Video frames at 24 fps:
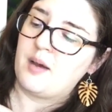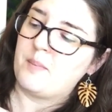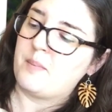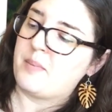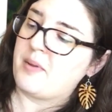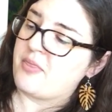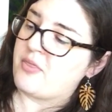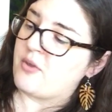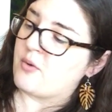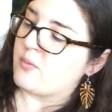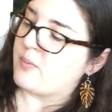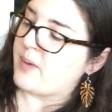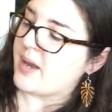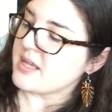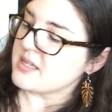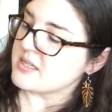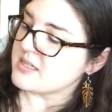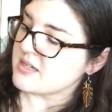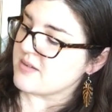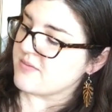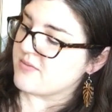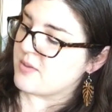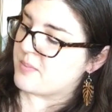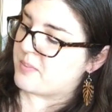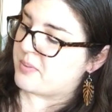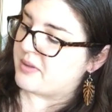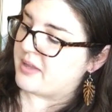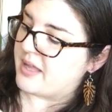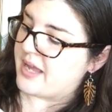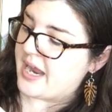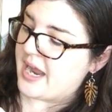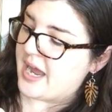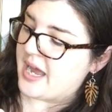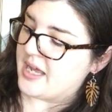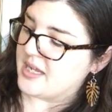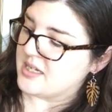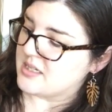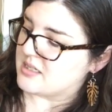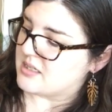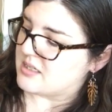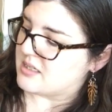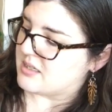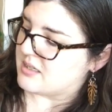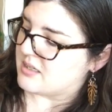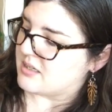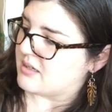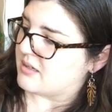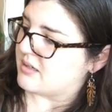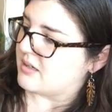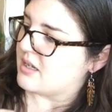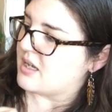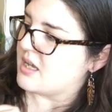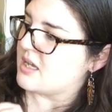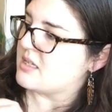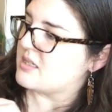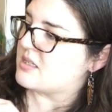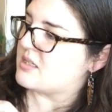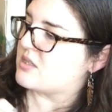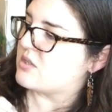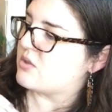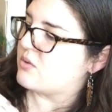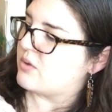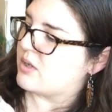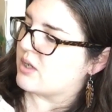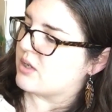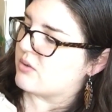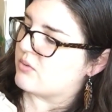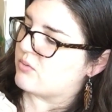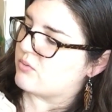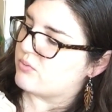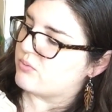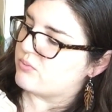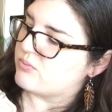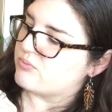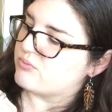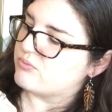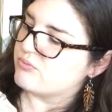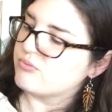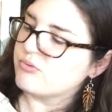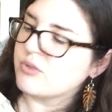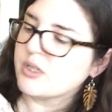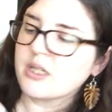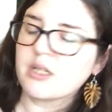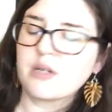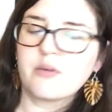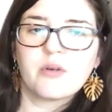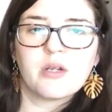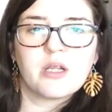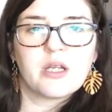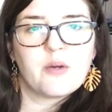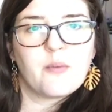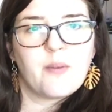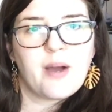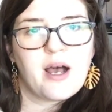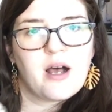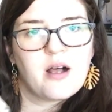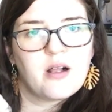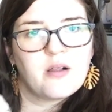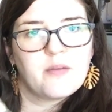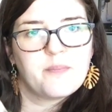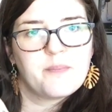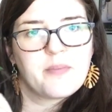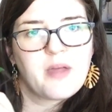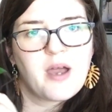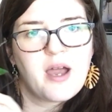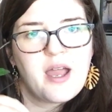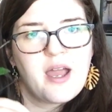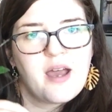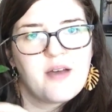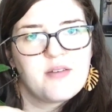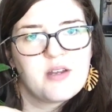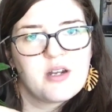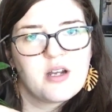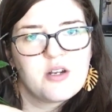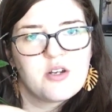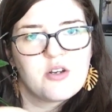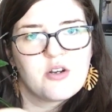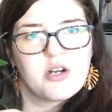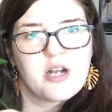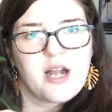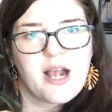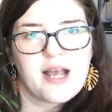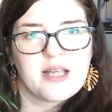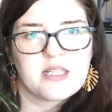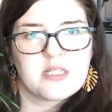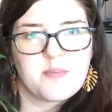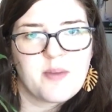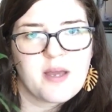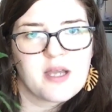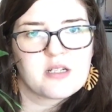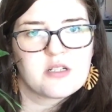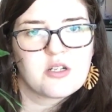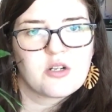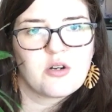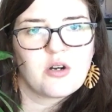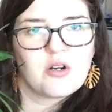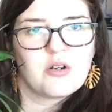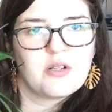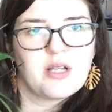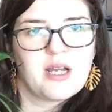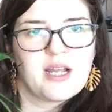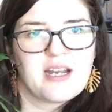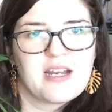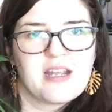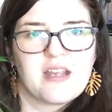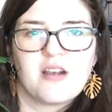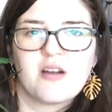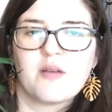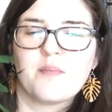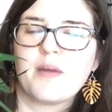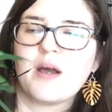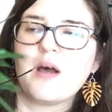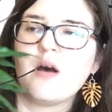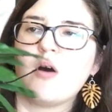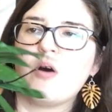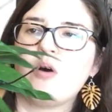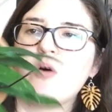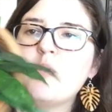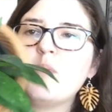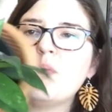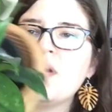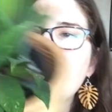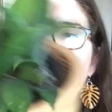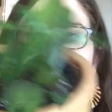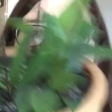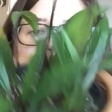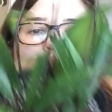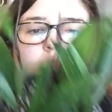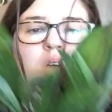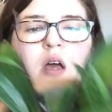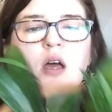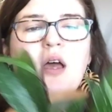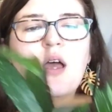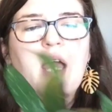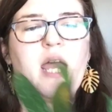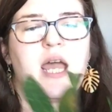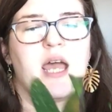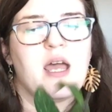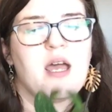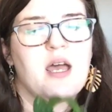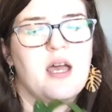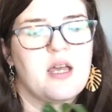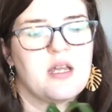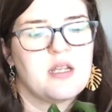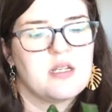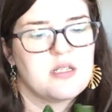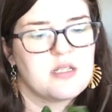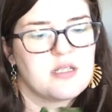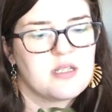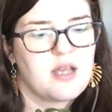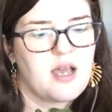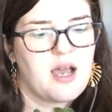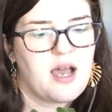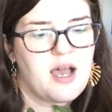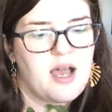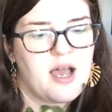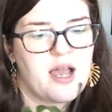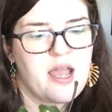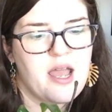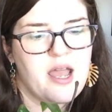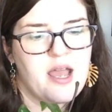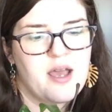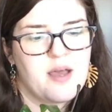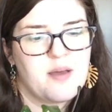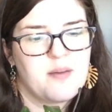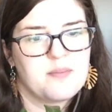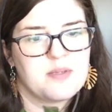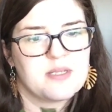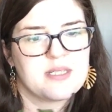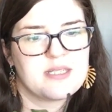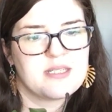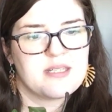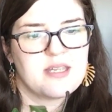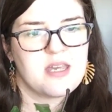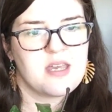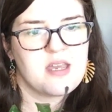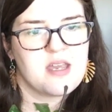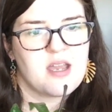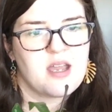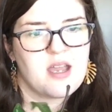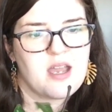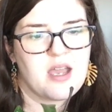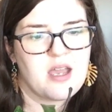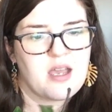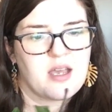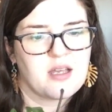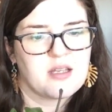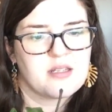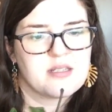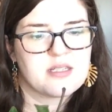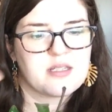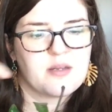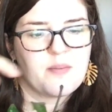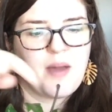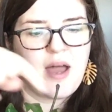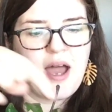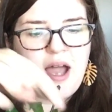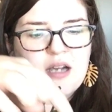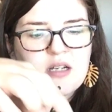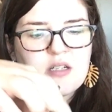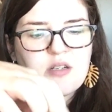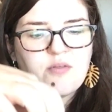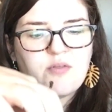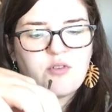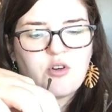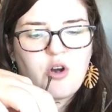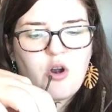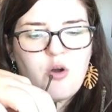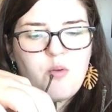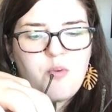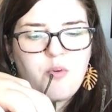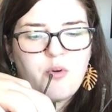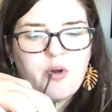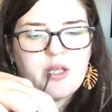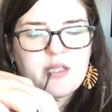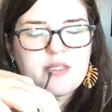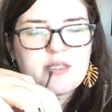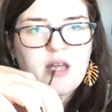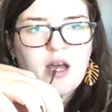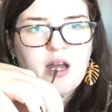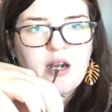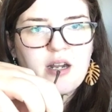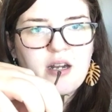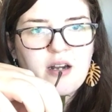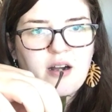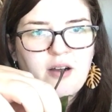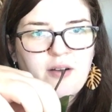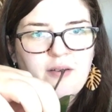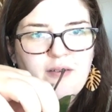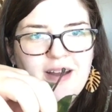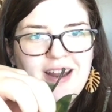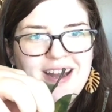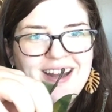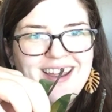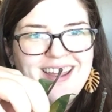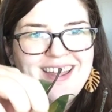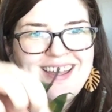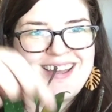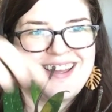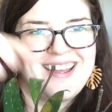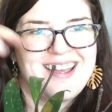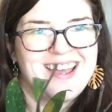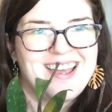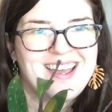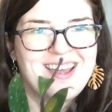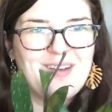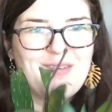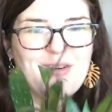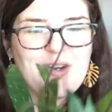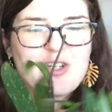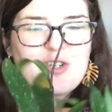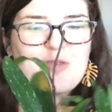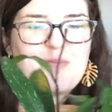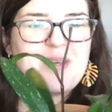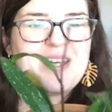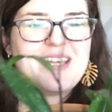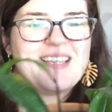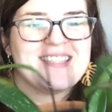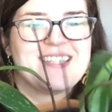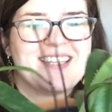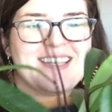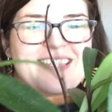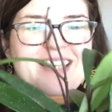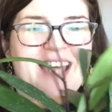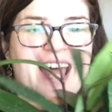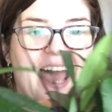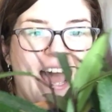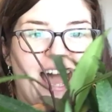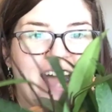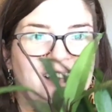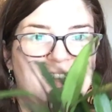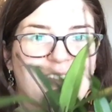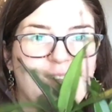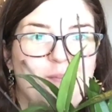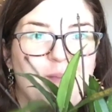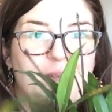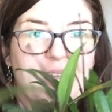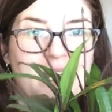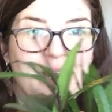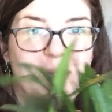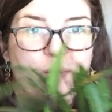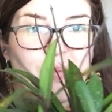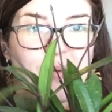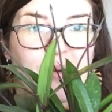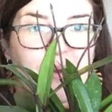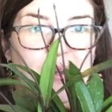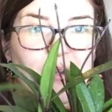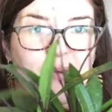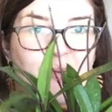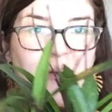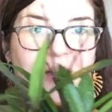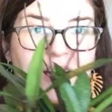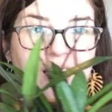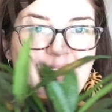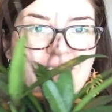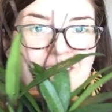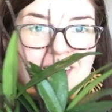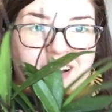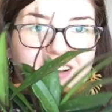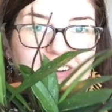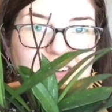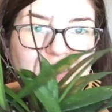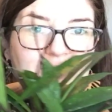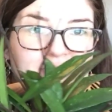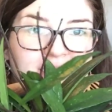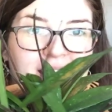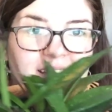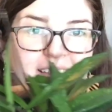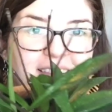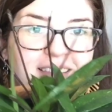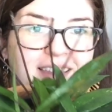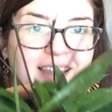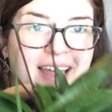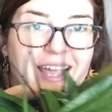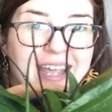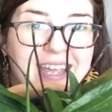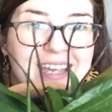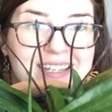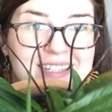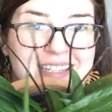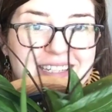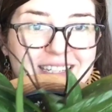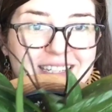But the rest of the plant is doing really, really well. I have it under an Aspect grow light here in my home, and I am seeing some active grow points on it already, which means it's acclimating pretty well under that light.